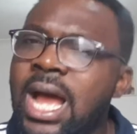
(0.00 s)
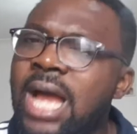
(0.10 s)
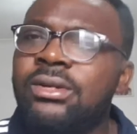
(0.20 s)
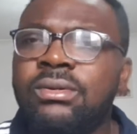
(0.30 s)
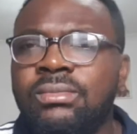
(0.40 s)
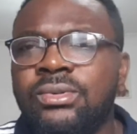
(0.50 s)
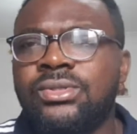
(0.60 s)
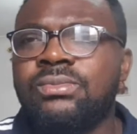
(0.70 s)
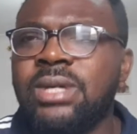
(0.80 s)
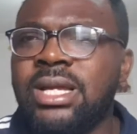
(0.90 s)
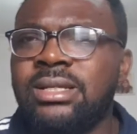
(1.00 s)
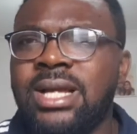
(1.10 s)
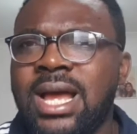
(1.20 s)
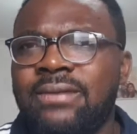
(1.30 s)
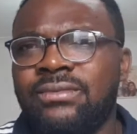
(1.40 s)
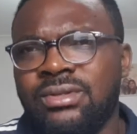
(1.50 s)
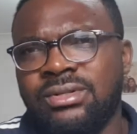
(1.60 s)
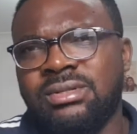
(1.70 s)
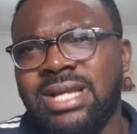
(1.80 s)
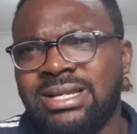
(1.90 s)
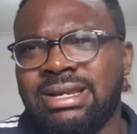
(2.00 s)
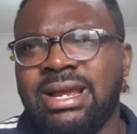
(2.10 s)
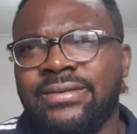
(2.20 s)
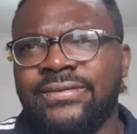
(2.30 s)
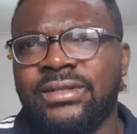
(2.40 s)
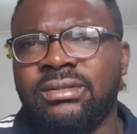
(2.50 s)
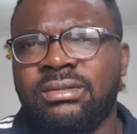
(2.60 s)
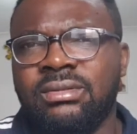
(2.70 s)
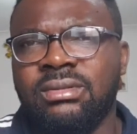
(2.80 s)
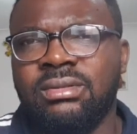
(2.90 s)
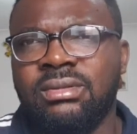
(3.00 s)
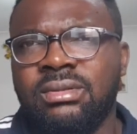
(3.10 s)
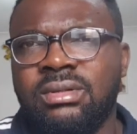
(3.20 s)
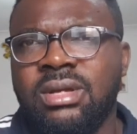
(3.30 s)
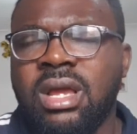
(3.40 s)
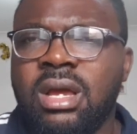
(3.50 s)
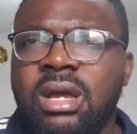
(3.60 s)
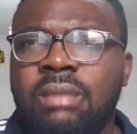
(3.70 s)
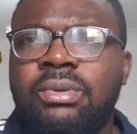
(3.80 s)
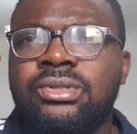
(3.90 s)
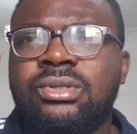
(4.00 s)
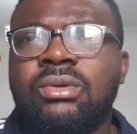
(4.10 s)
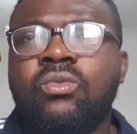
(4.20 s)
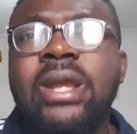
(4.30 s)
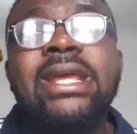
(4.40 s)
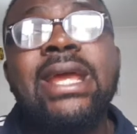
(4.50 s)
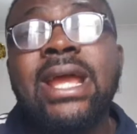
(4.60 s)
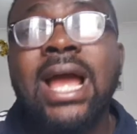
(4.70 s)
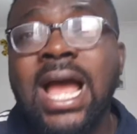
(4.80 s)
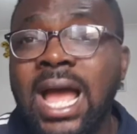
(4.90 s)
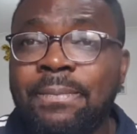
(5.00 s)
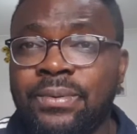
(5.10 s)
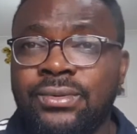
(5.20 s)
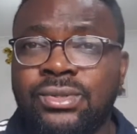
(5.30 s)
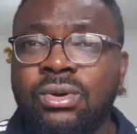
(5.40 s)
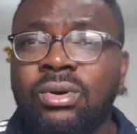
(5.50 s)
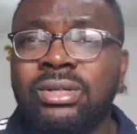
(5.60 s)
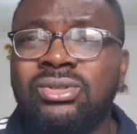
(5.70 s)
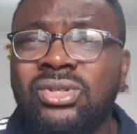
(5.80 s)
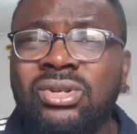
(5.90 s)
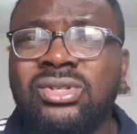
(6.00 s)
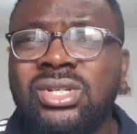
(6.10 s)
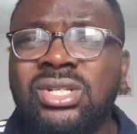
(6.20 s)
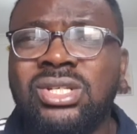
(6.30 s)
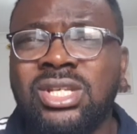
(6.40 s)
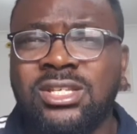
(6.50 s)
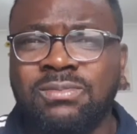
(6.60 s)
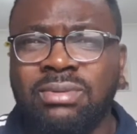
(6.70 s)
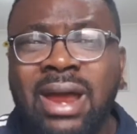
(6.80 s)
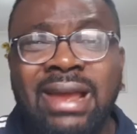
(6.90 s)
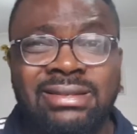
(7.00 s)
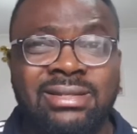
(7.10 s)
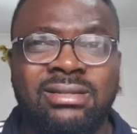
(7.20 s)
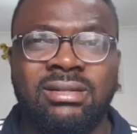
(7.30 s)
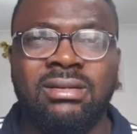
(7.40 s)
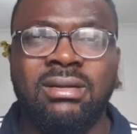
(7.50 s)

I know most men have that kind of thing. But when it happens or such thing is expressed,